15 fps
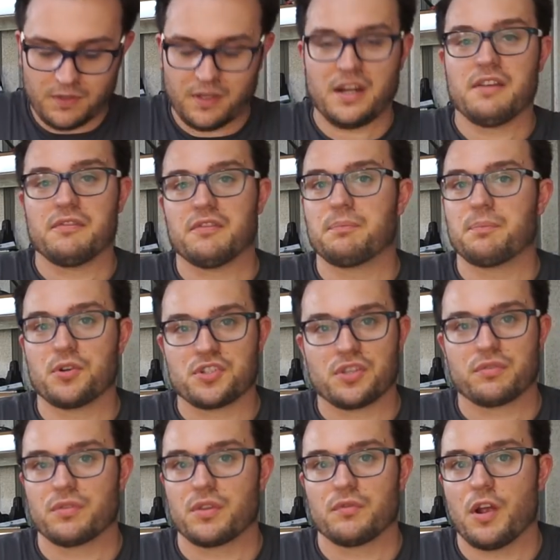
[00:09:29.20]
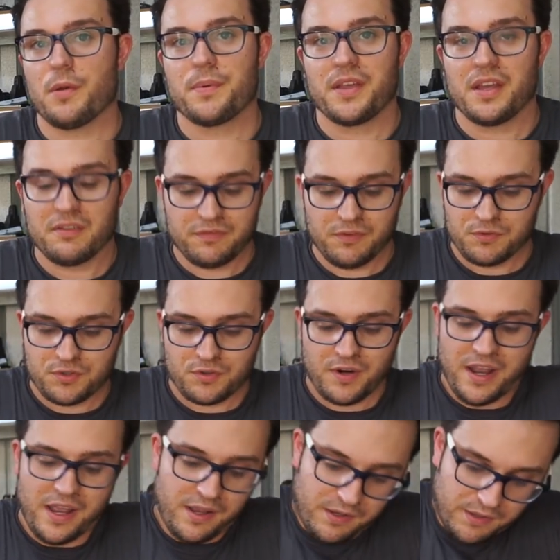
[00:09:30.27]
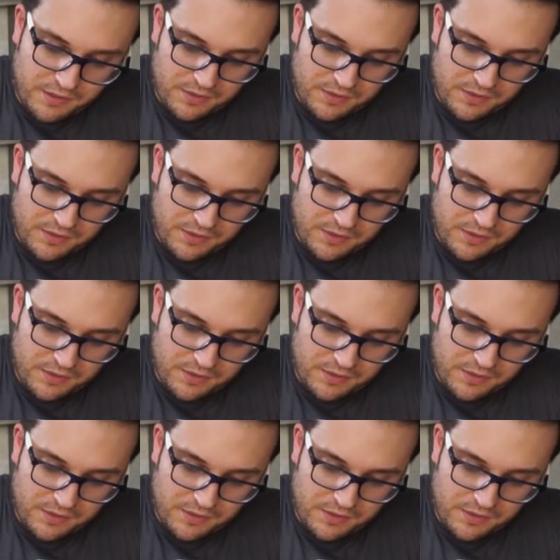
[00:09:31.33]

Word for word: and even pushing through the rope again feels great.